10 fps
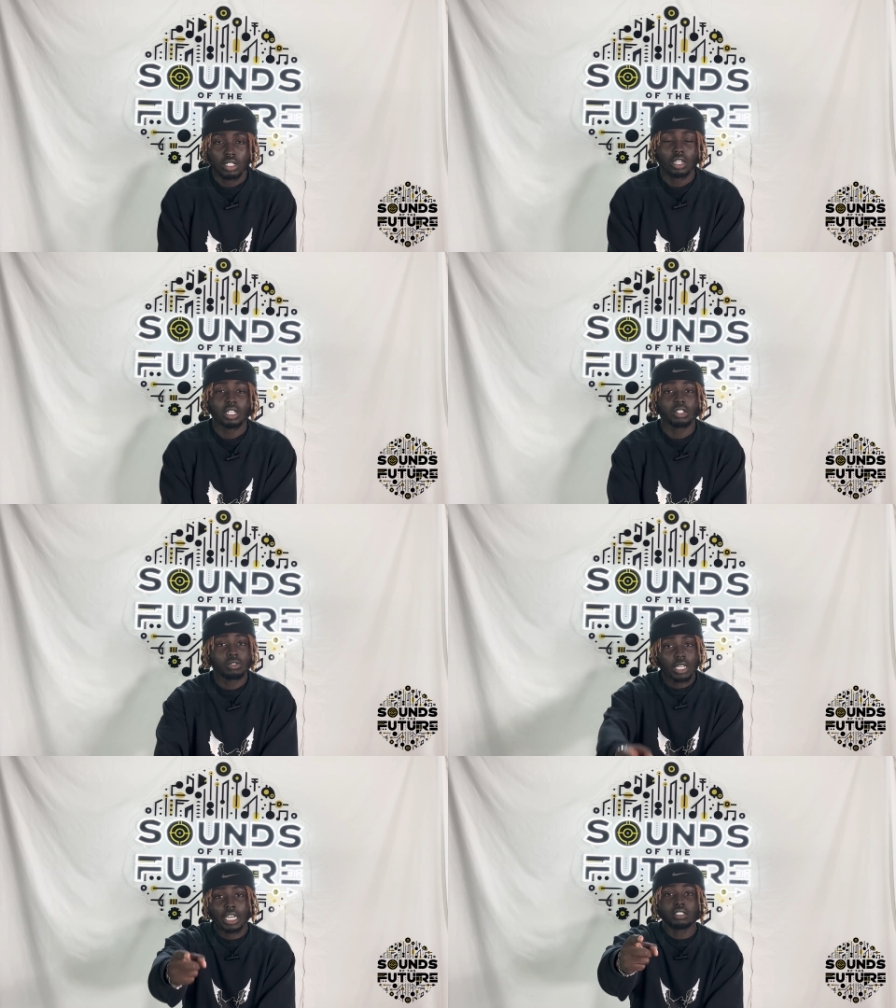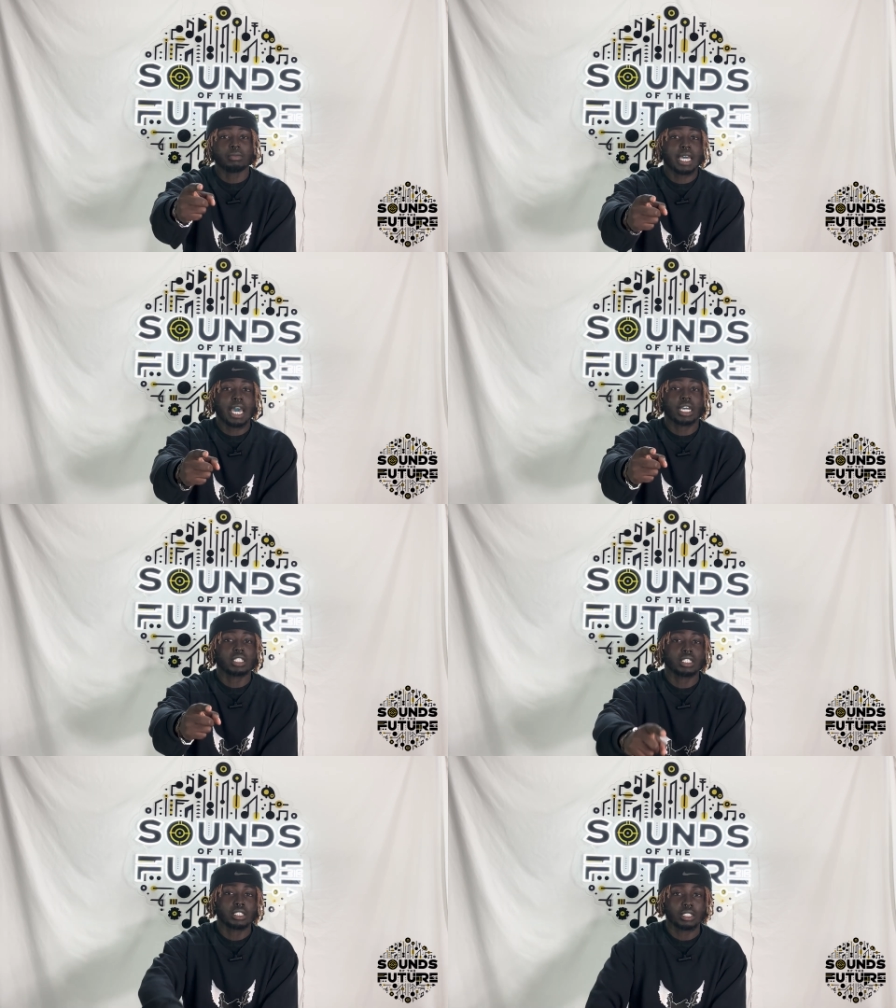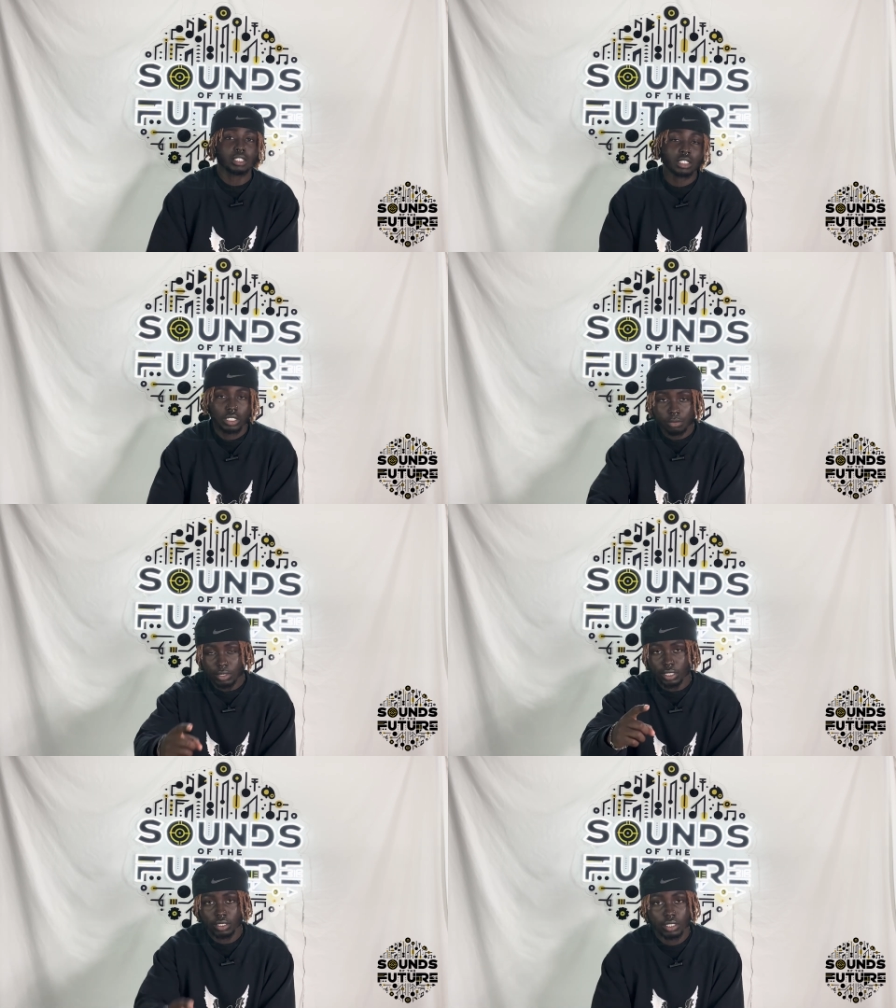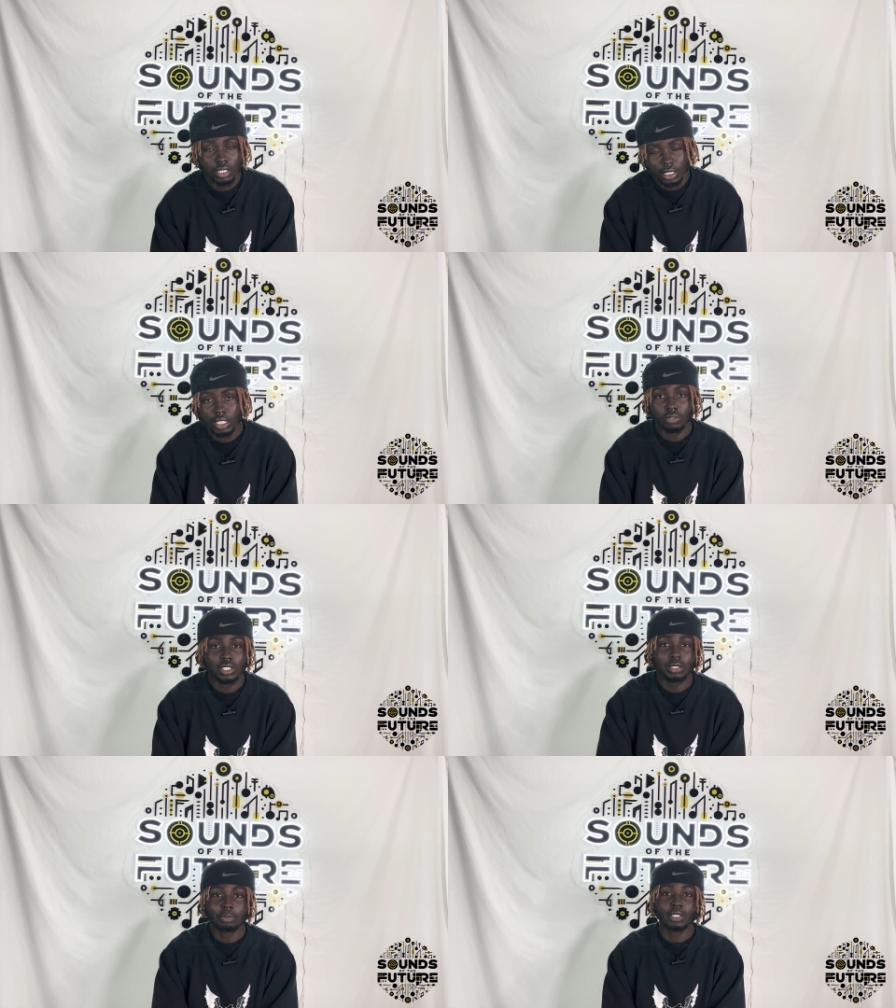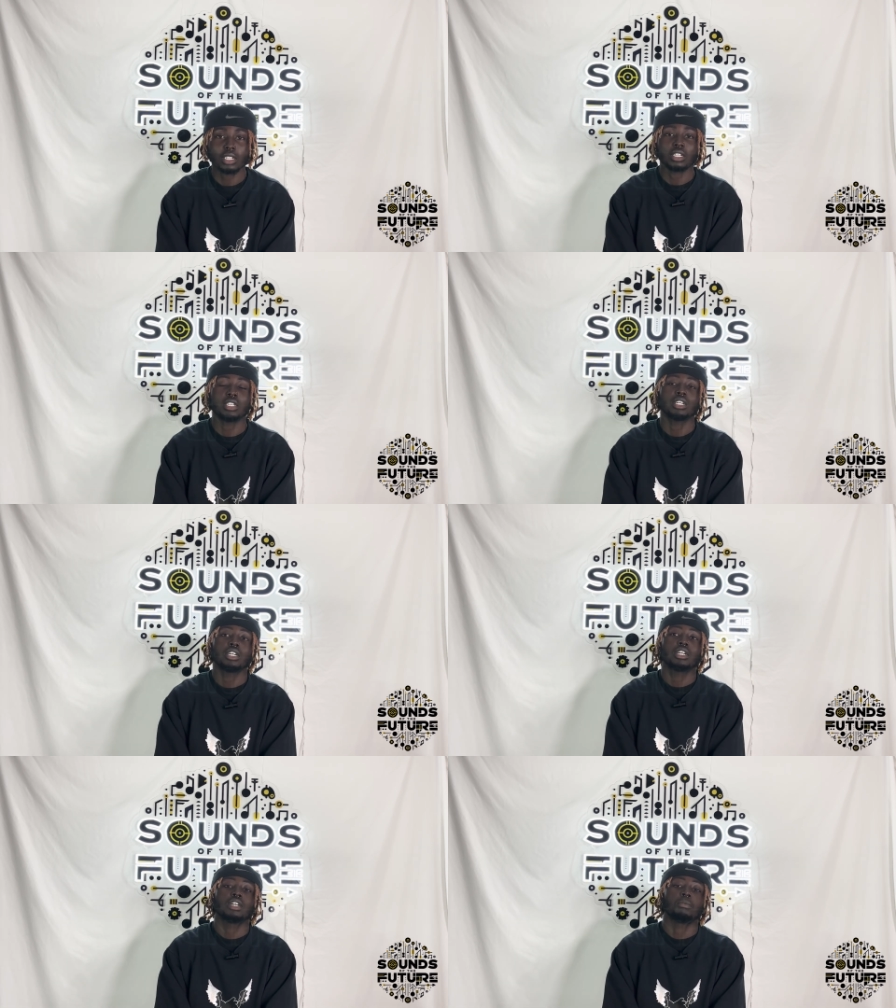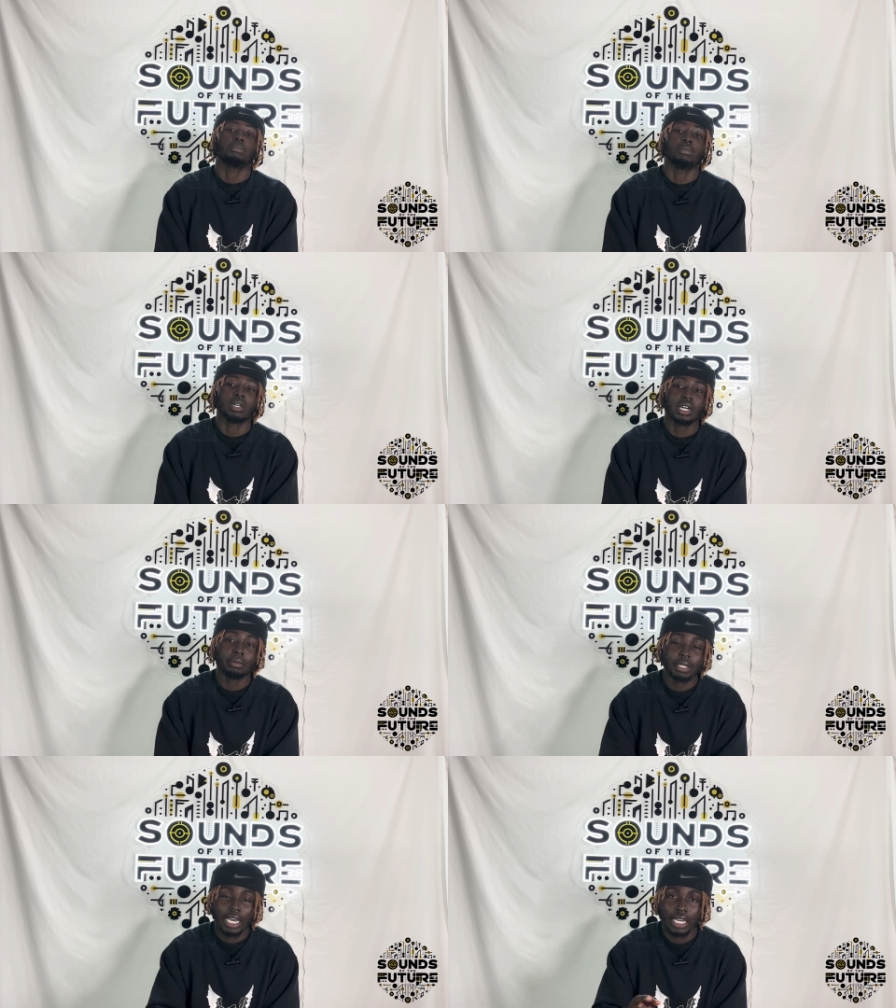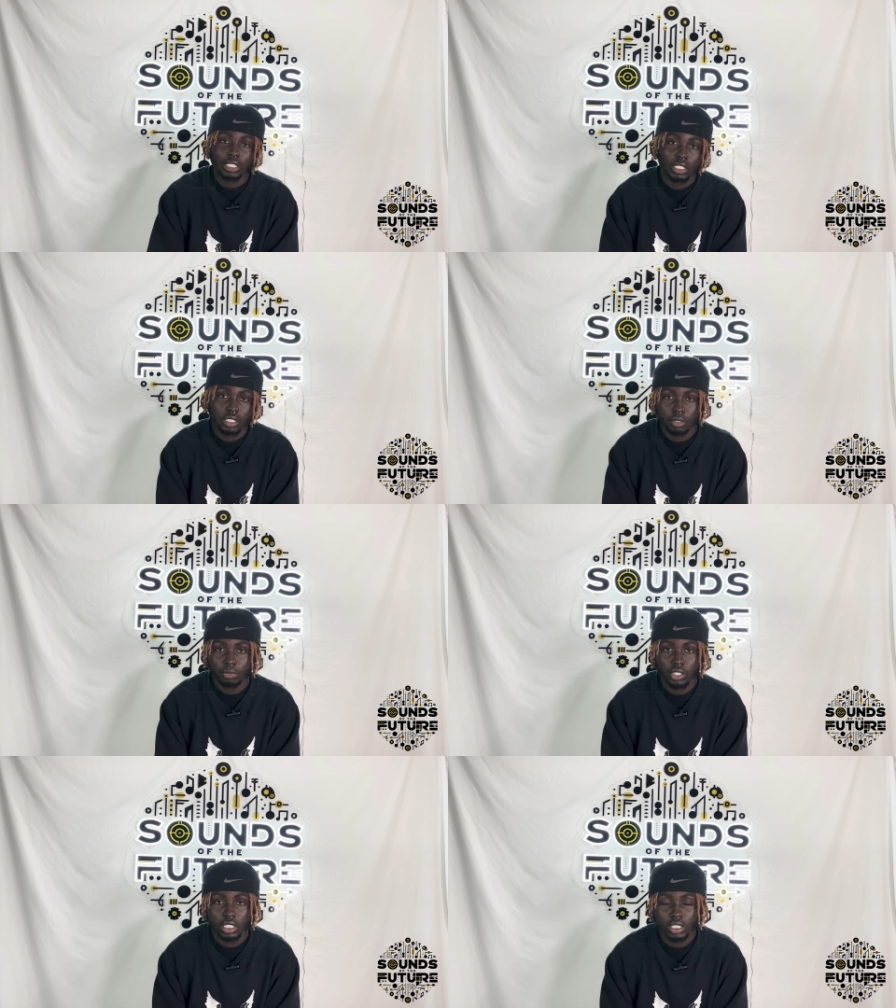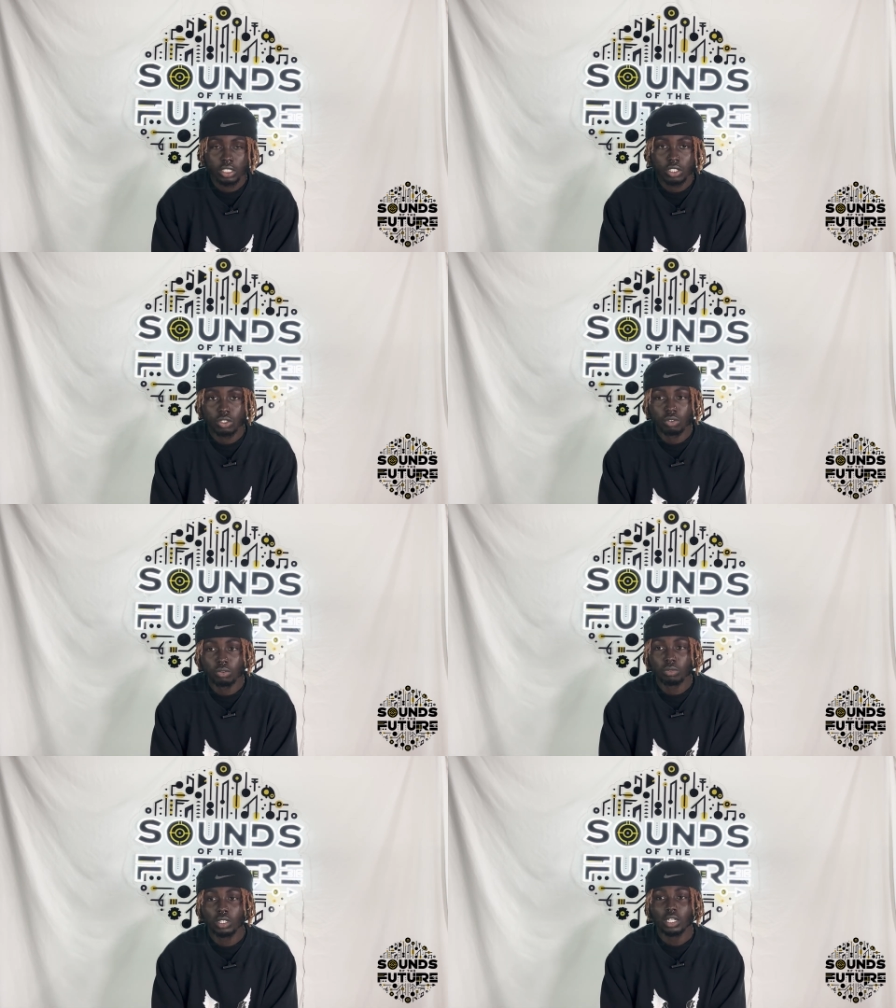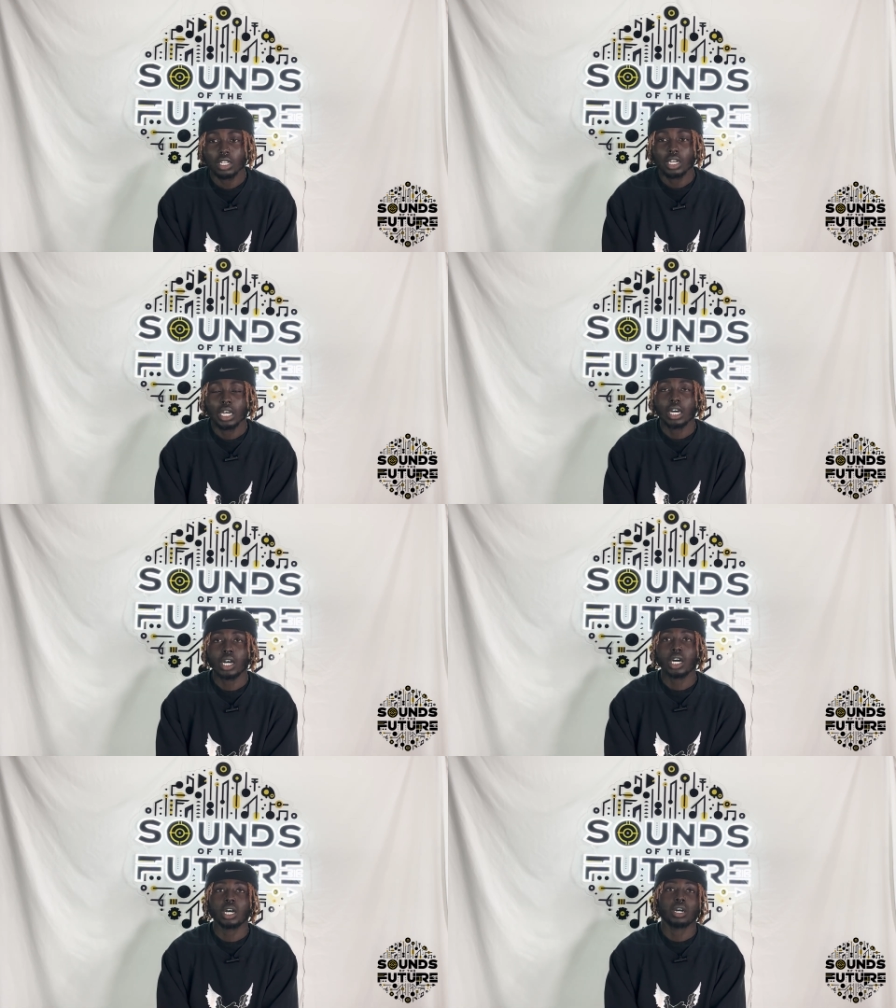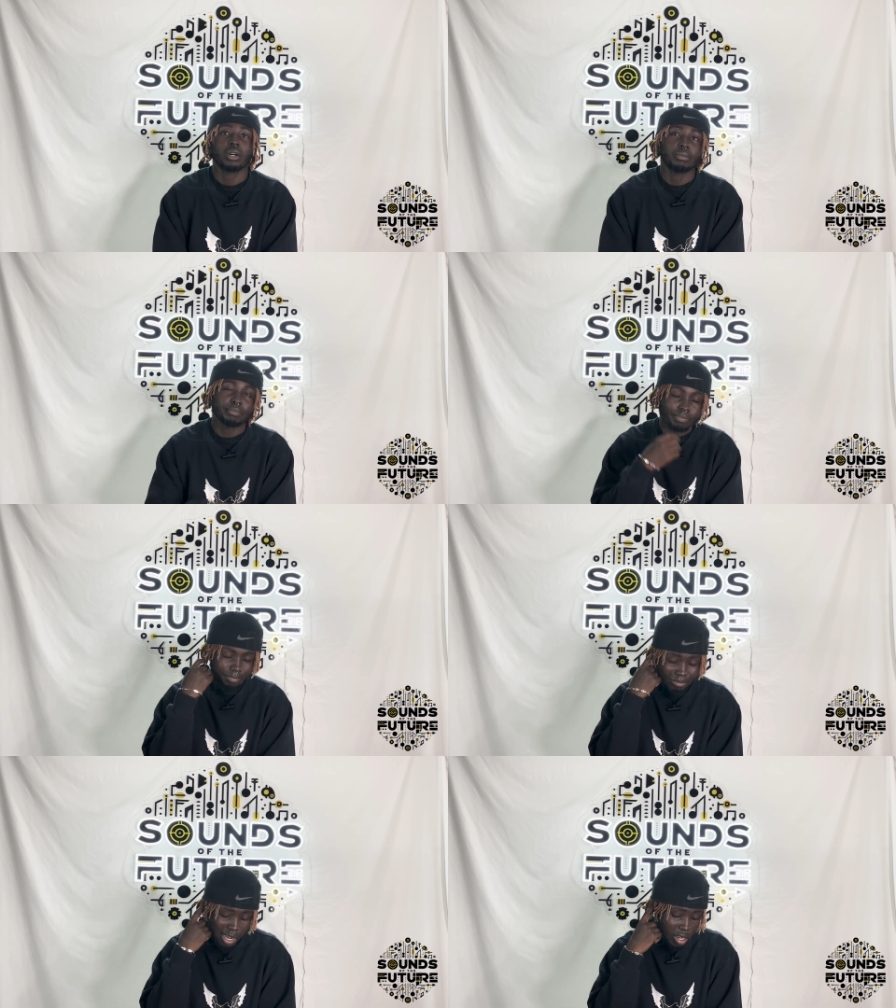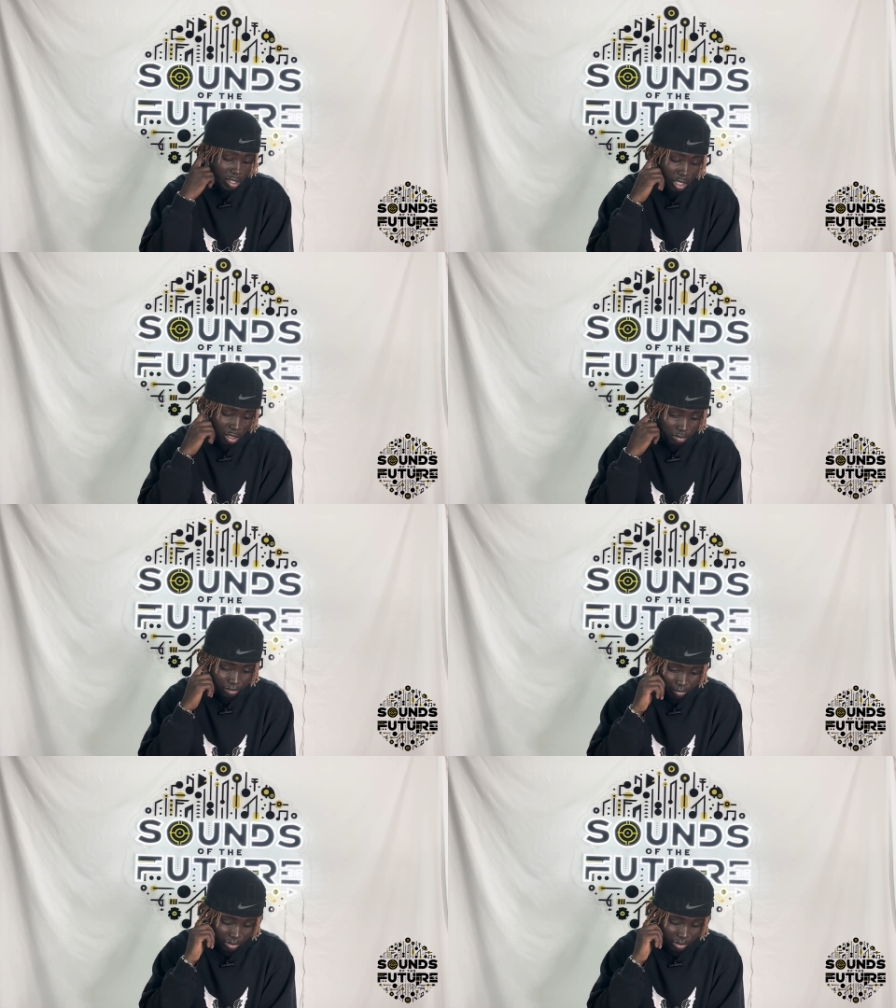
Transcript: Y'all niggas will catch me acting something. Can't really speak on it. But I'll be acting on some crazy shit soon. Um, modeling.